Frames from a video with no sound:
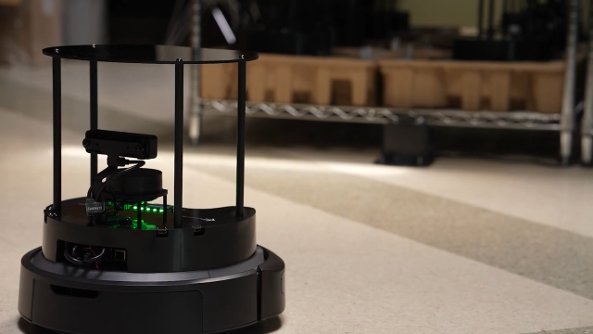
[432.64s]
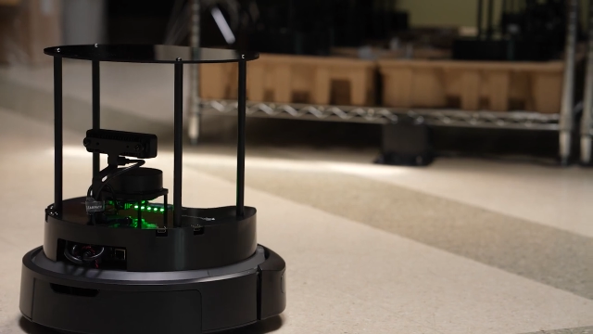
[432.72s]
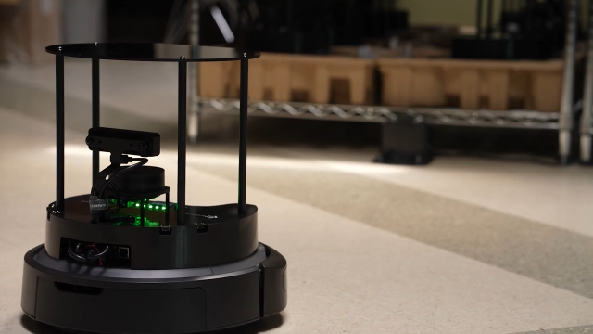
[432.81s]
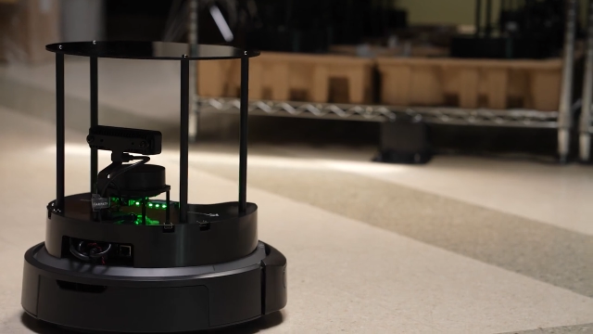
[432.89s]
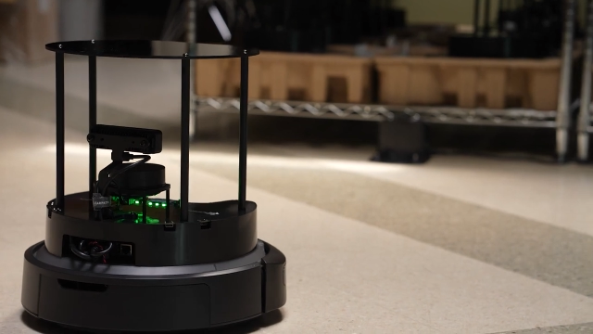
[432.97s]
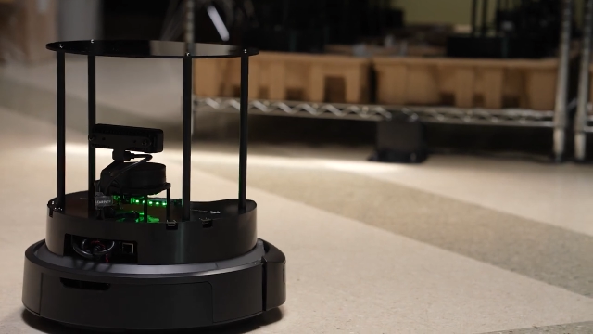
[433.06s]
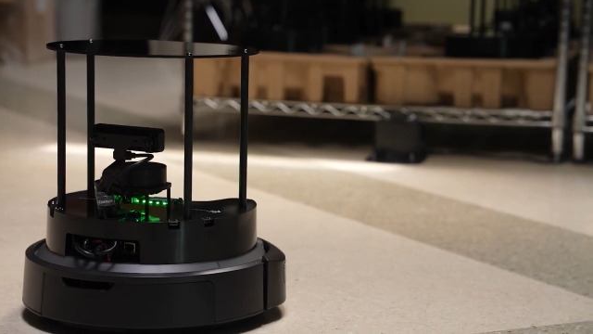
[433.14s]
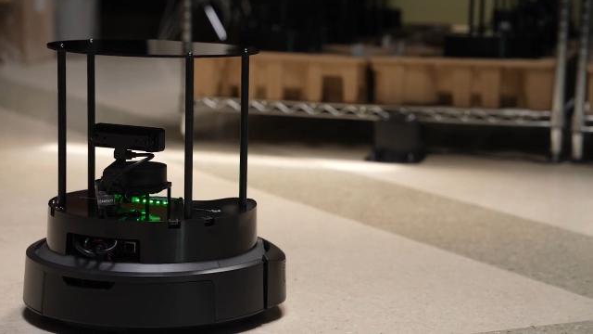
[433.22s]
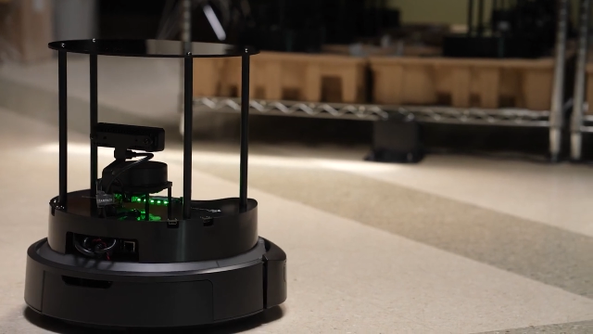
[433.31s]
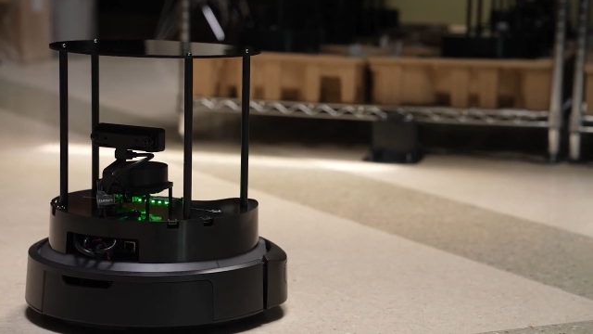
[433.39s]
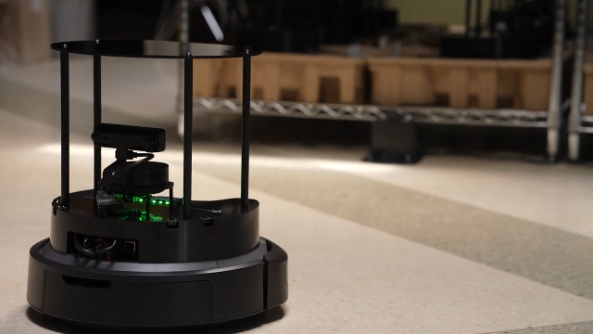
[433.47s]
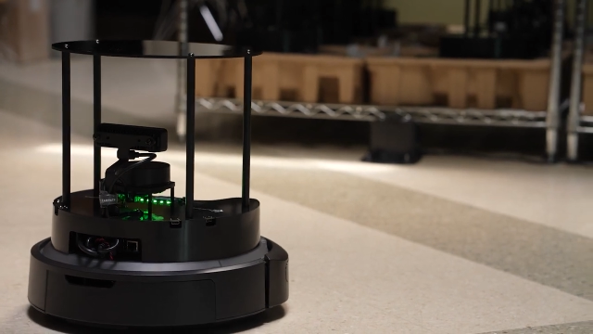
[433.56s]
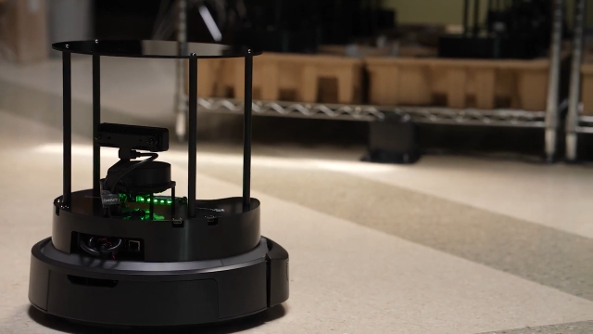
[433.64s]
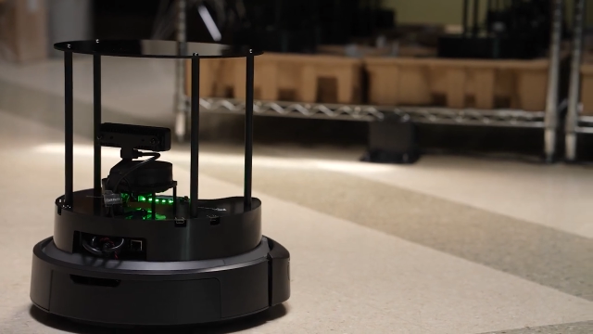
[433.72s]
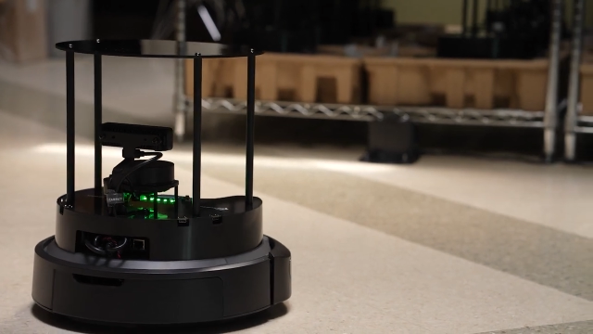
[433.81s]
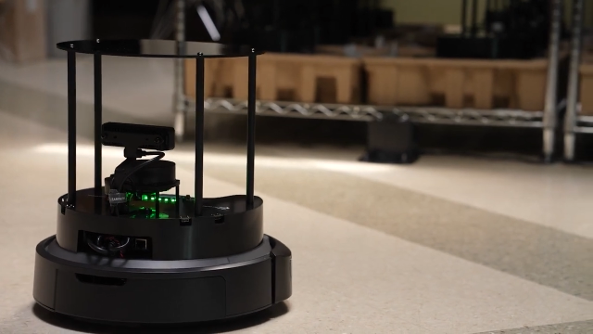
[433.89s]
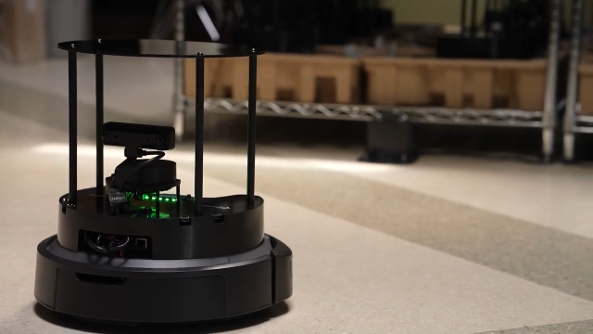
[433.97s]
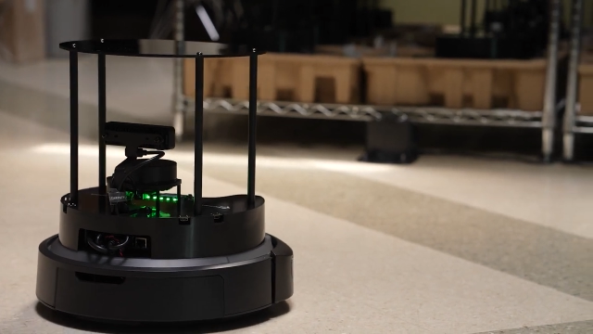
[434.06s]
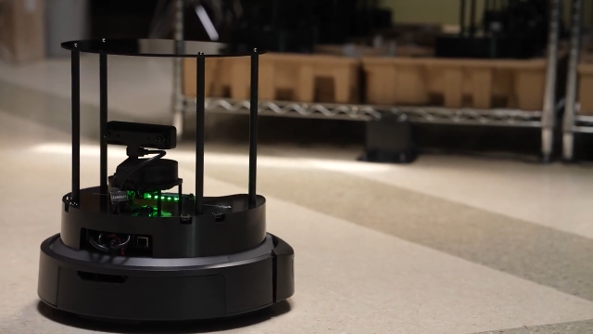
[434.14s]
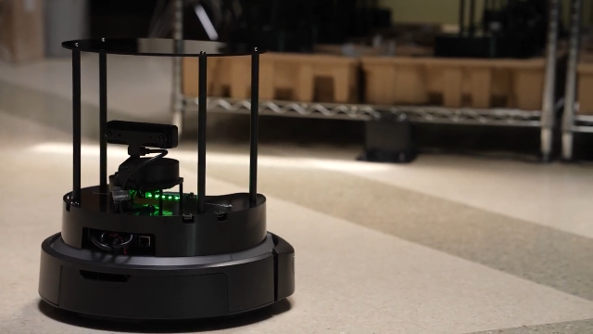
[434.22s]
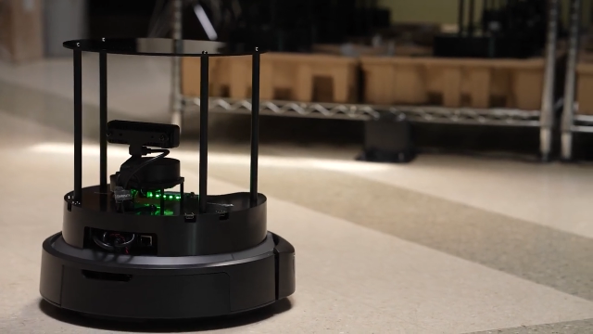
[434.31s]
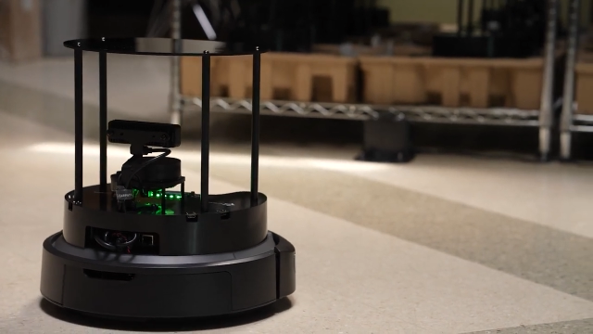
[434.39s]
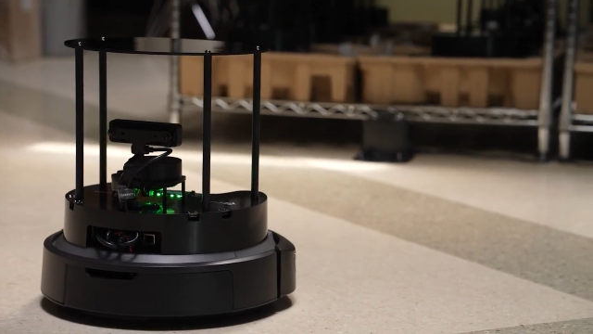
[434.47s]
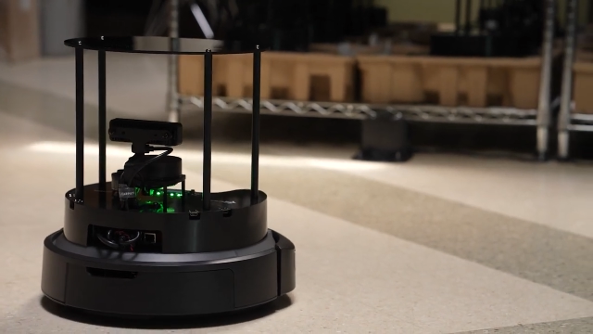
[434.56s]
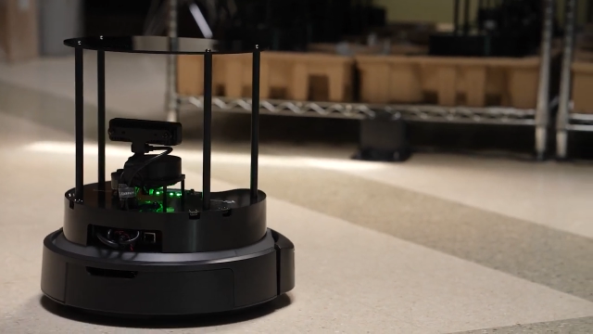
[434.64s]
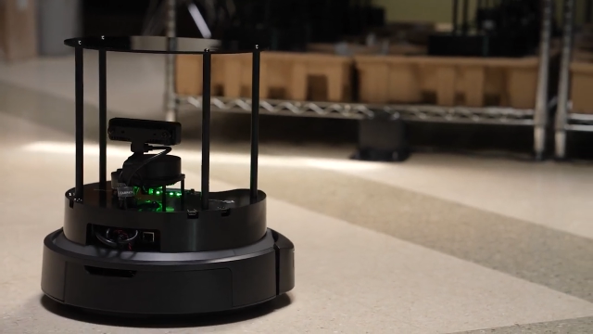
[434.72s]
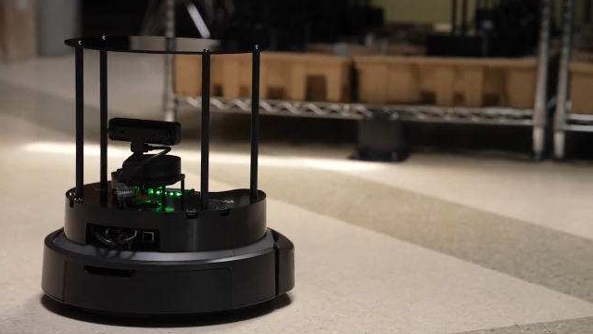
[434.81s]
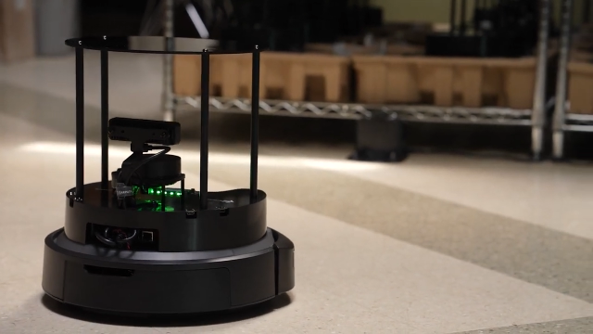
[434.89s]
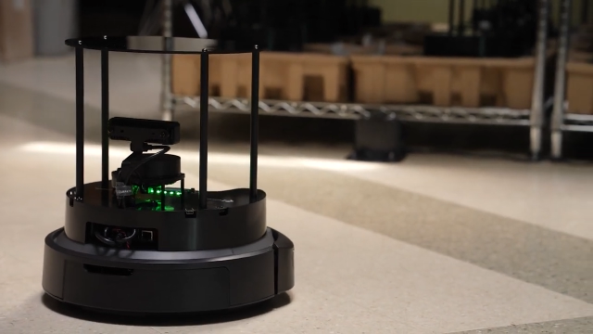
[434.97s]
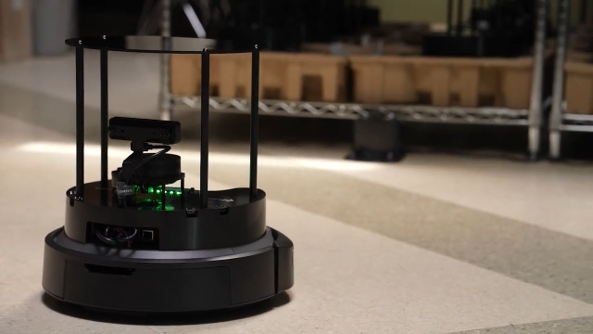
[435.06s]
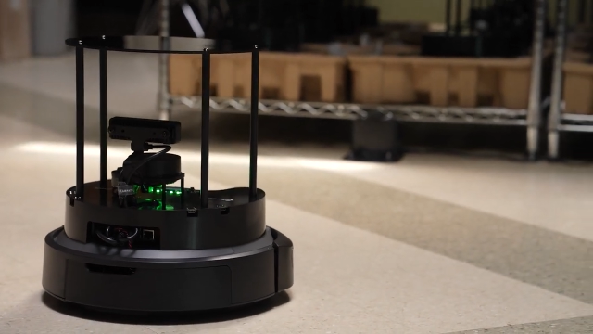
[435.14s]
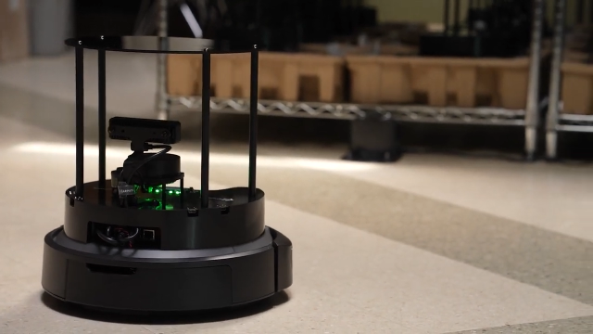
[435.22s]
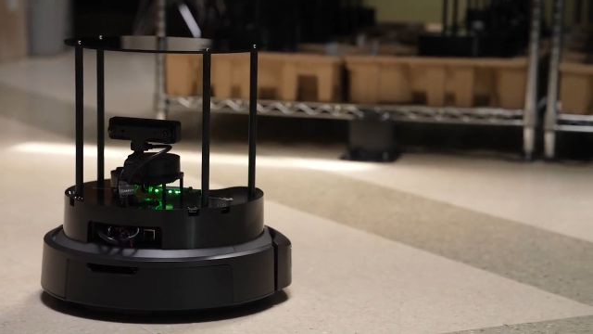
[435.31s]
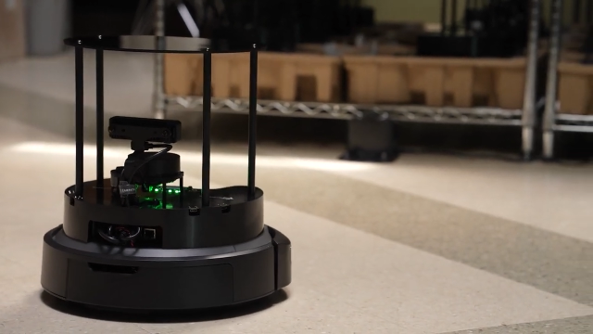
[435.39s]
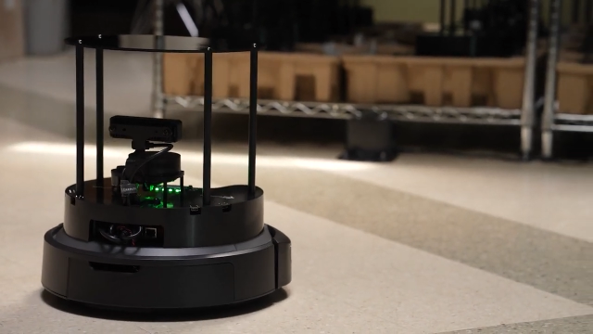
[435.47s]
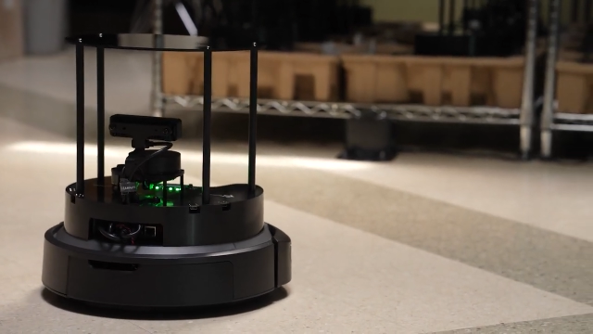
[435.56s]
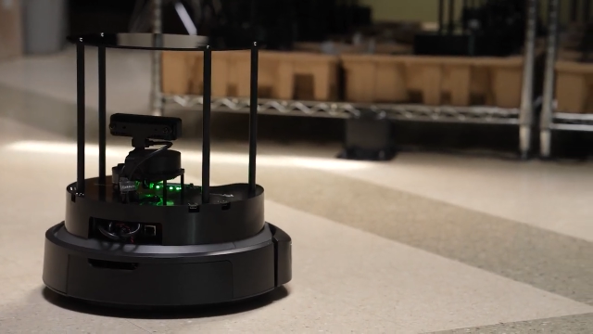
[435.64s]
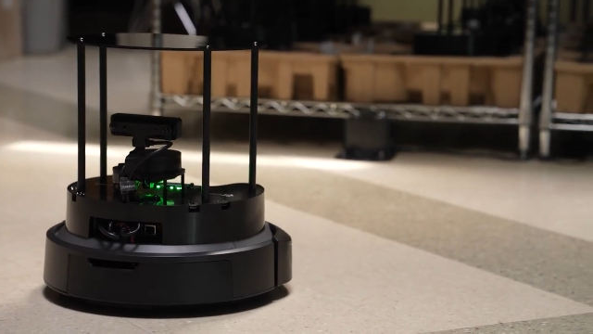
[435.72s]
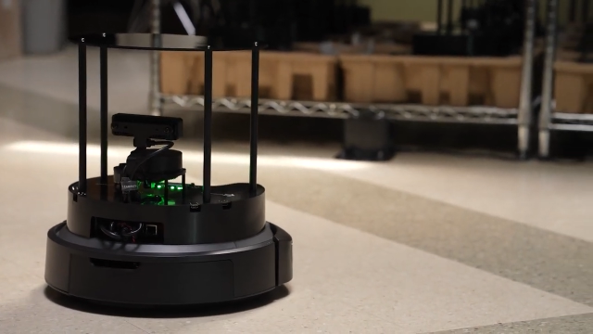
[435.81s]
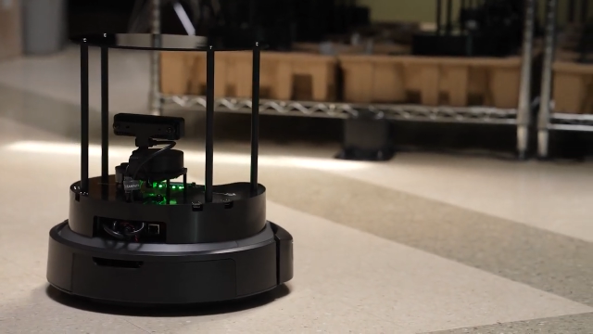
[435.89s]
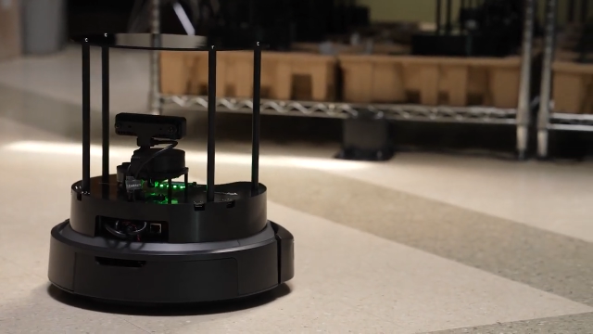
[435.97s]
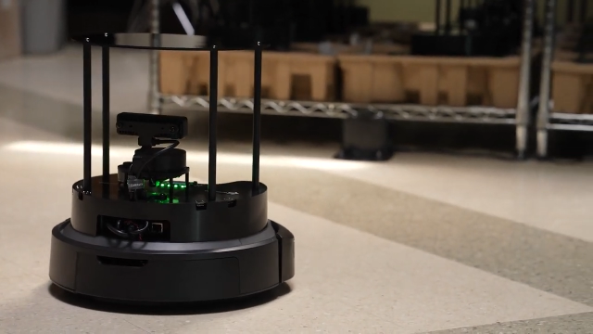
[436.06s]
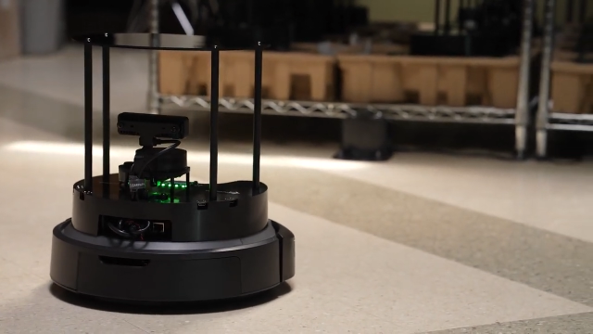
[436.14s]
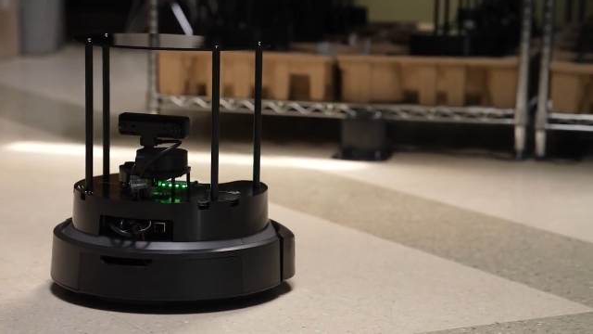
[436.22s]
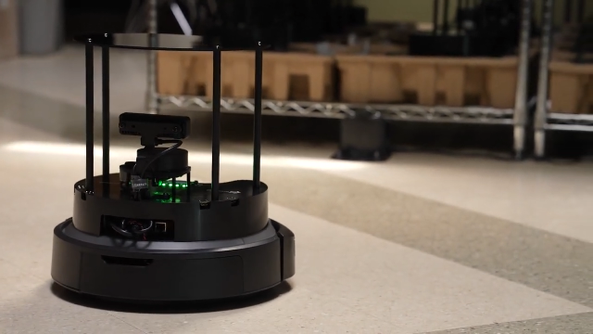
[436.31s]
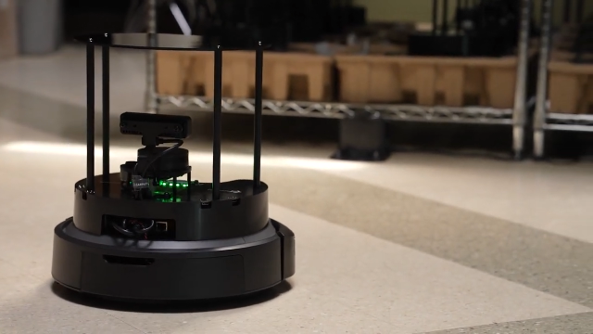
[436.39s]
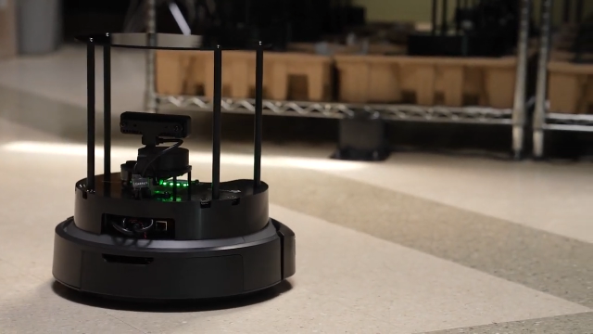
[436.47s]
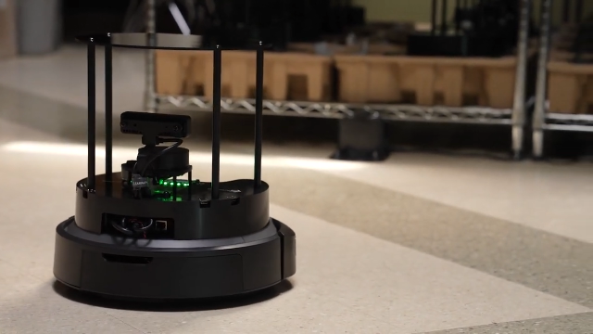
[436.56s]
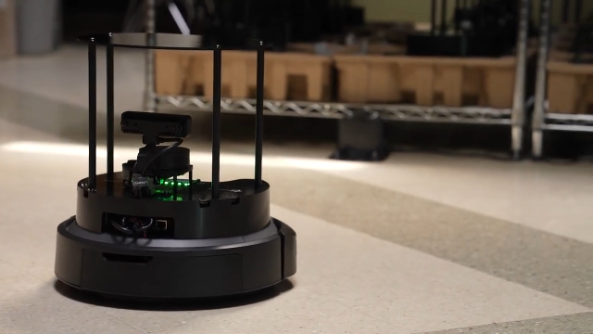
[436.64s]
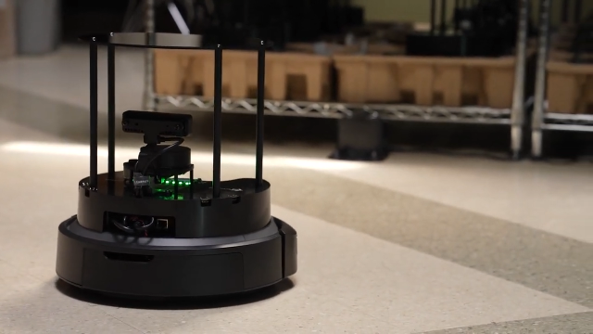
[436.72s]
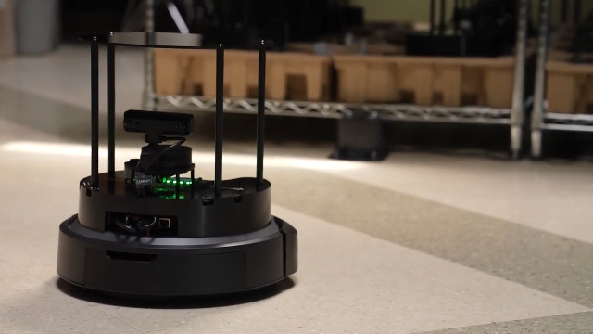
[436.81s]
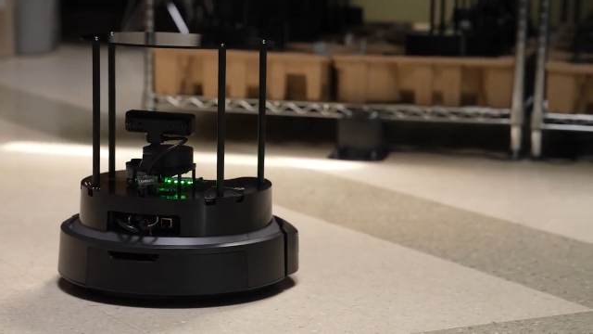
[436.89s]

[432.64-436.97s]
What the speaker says: (no speaker visible)